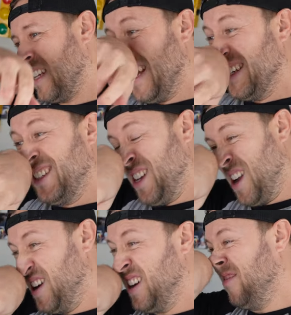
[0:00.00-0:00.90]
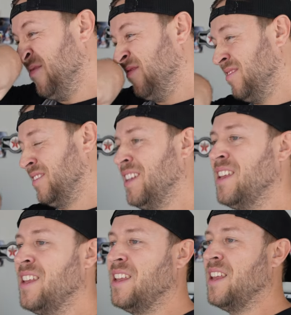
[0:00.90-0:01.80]
guys. Um,
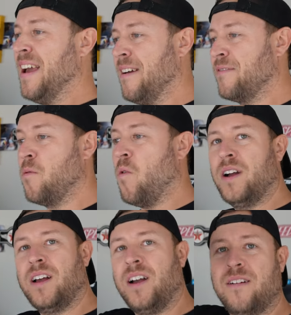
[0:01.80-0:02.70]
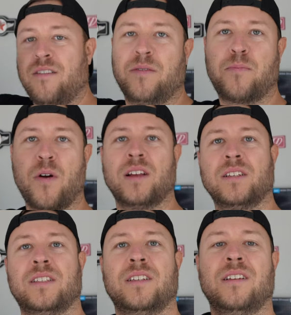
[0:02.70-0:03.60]
yeah, if you want
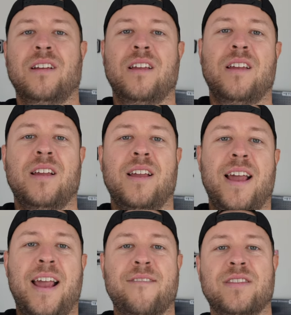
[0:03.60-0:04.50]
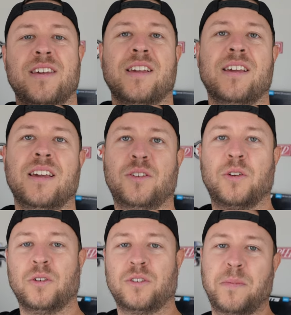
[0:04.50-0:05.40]
products, everything,
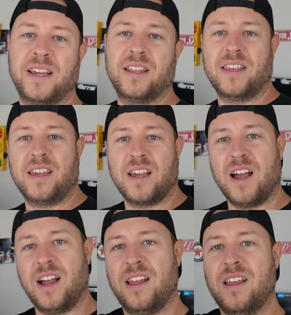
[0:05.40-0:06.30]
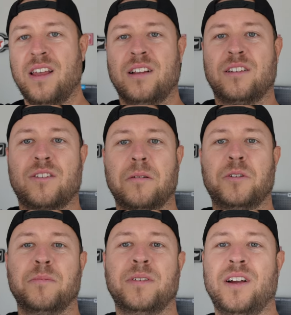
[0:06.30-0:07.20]
tools will be in the uh,
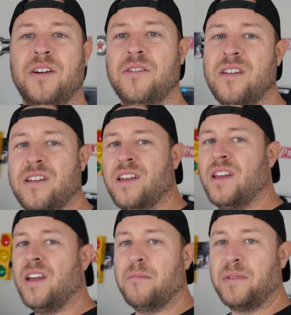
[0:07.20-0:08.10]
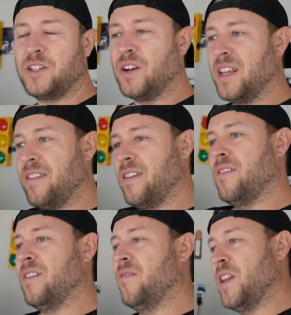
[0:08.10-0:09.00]
description below. Make sure to give the
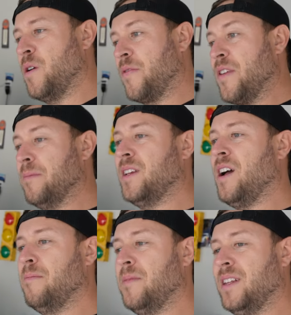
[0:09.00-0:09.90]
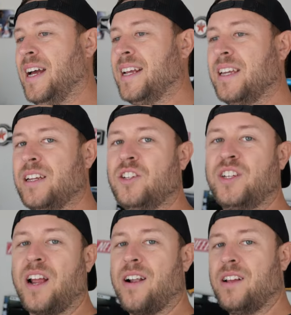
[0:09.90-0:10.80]
video a thumbs up, like it,
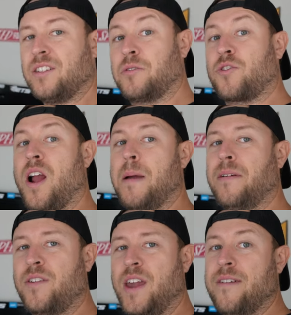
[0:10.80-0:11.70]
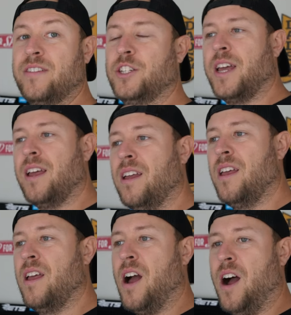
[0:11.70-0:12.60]
share it, subscribe if you haven't yet.
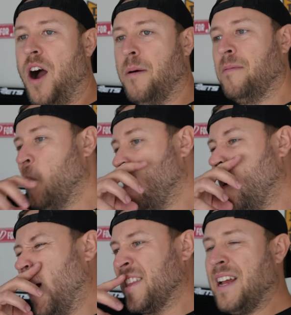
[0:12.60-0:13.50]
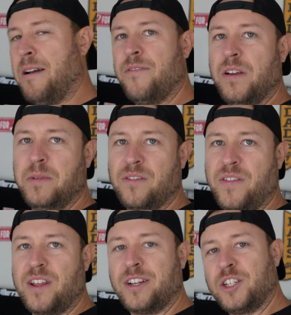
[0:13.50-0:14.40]
Um, At the time of filming this
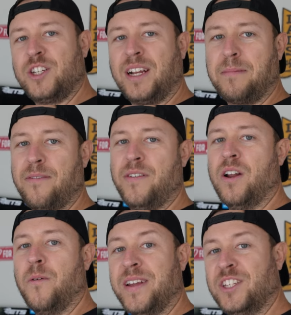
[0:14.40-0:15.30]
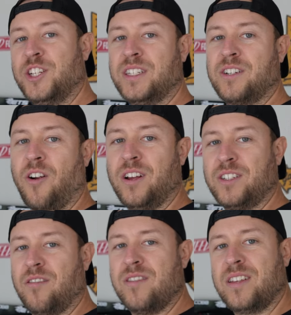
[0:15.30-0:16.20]
video, I just checked my phone. We just crossed
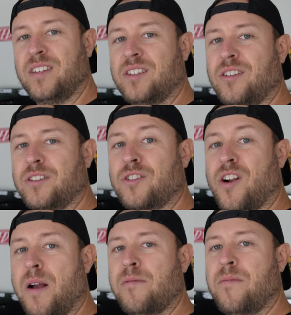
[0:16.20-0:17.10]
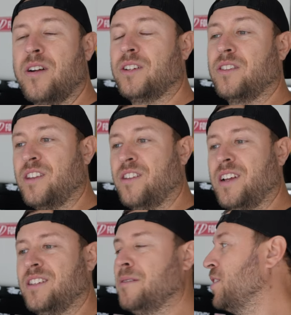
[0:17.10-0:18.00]
over that six hundred subscriber mark, so thank you
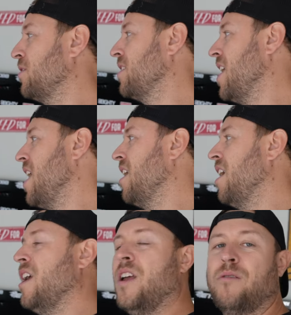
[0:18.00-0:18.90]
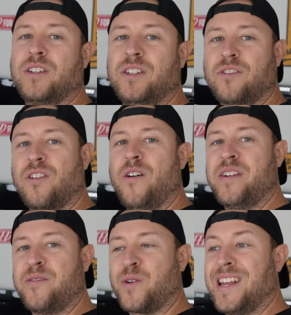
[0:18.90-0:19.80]
guys so much for that. We're still
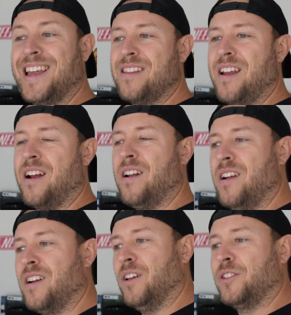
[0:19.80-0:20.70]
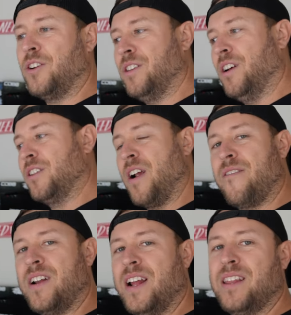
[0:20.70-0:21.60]
growing. We're getting there, closer and closer
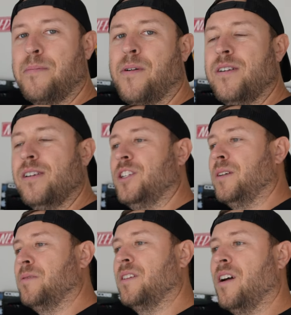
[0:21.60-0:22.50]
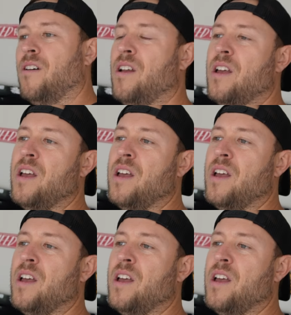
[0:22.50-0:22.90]
every day to that partnership. So